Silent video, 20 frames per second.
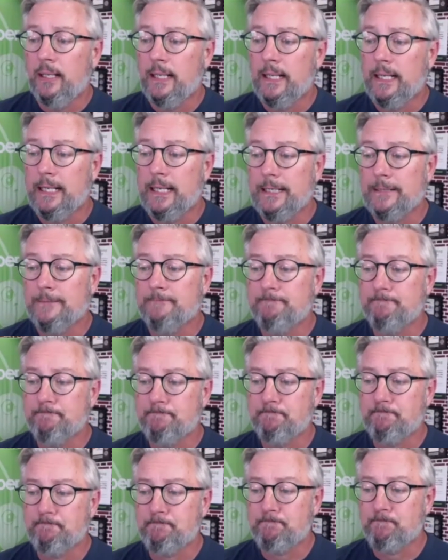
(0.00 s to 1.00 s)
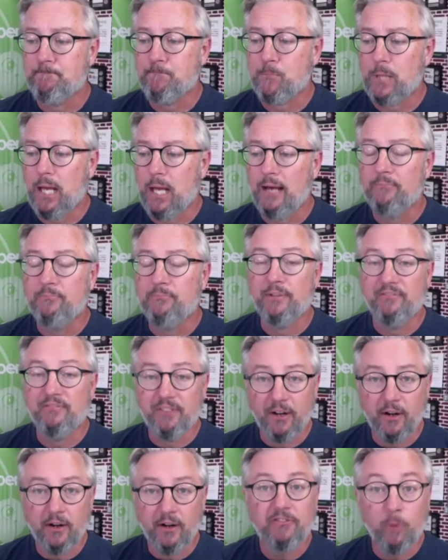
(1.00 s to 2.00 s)
Um, I've been
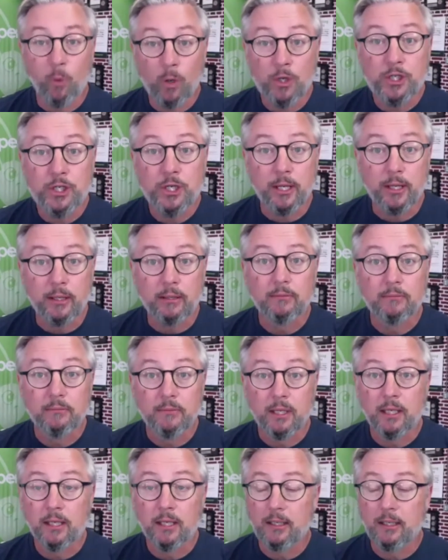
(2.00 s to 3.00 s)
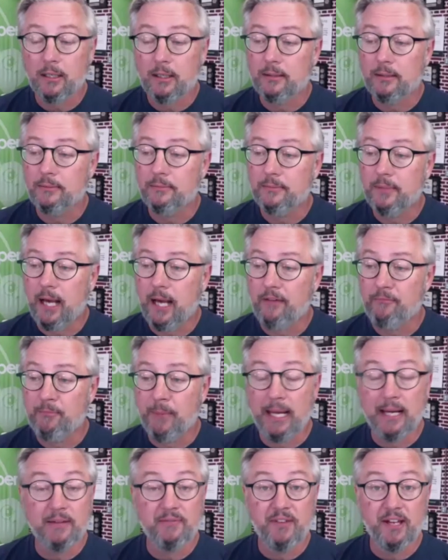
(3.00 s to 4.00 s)
very fortunate. Uh, I've
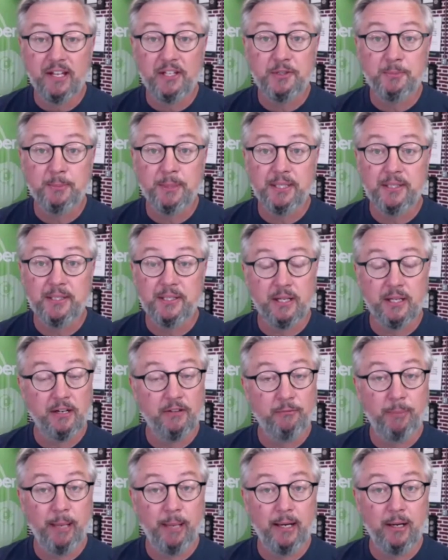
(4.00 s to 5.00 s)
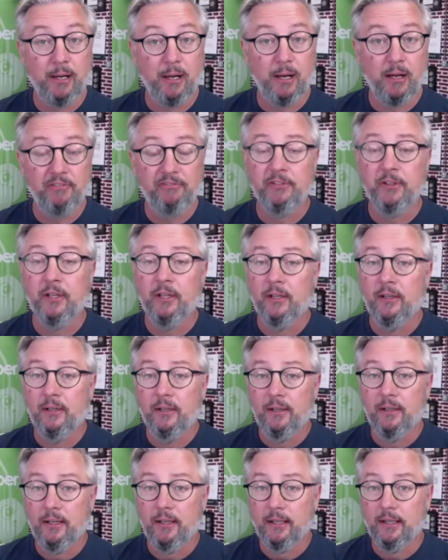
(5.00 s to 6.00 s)
made investments that have paid off.
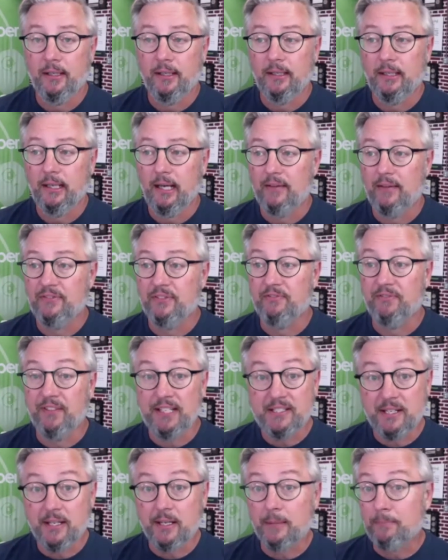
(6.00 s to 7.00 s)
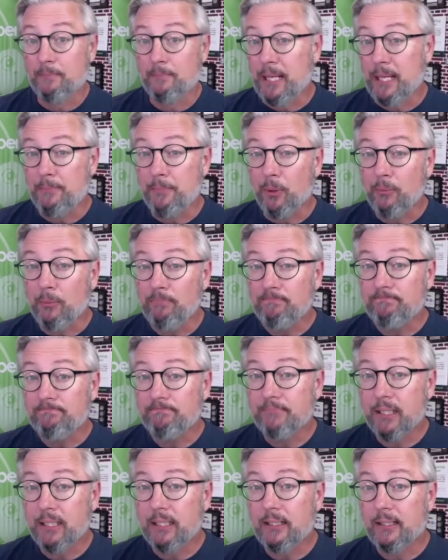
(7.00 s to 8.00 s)
Uh, I've invested in people
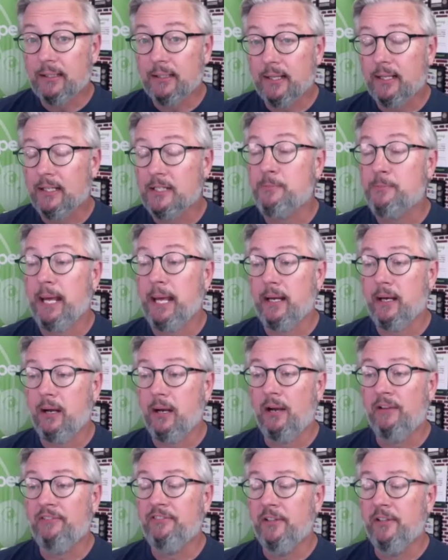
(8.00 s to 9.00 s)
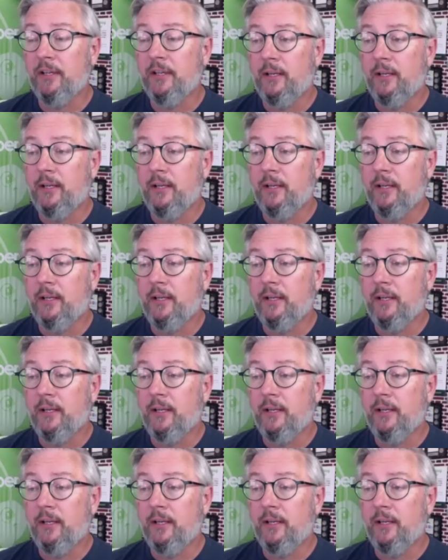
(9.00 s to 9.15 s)
uh, that has paid off.